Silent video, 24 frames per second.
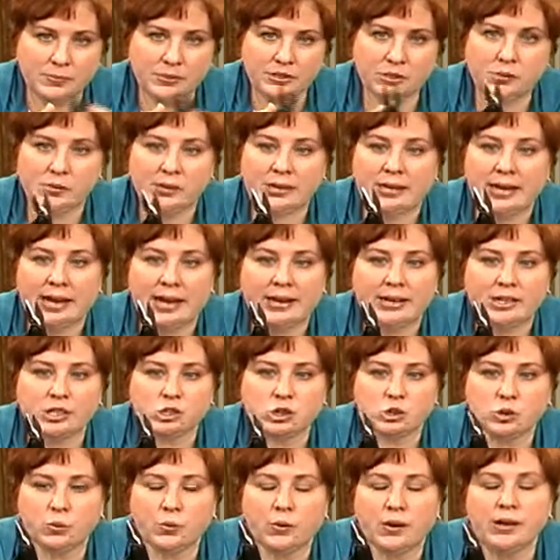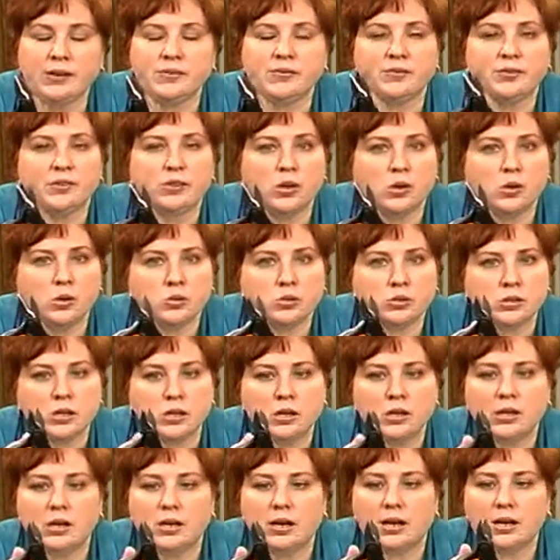So again, it's great for those
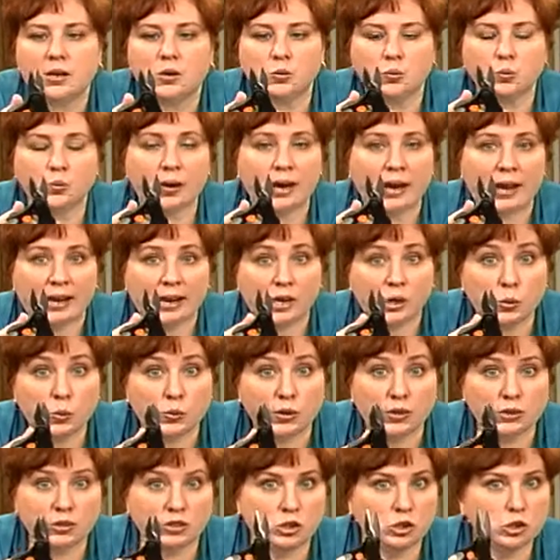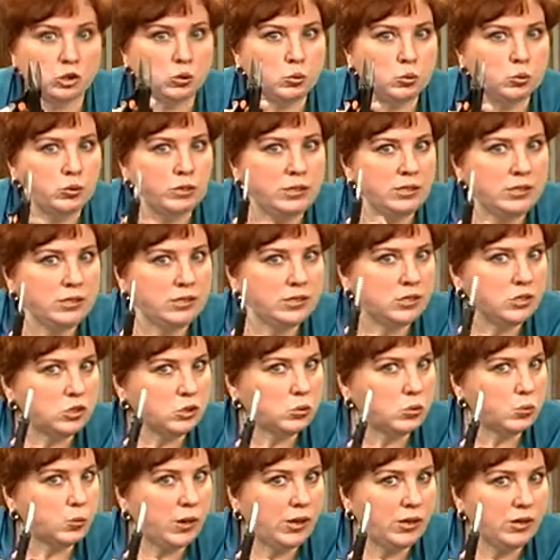rag quilts. It
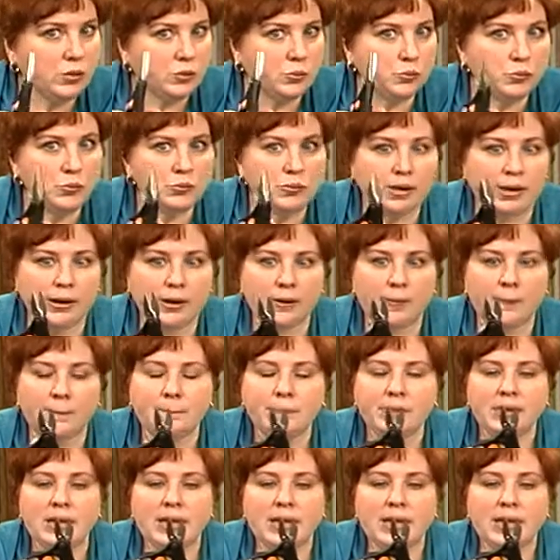squeezes right through there.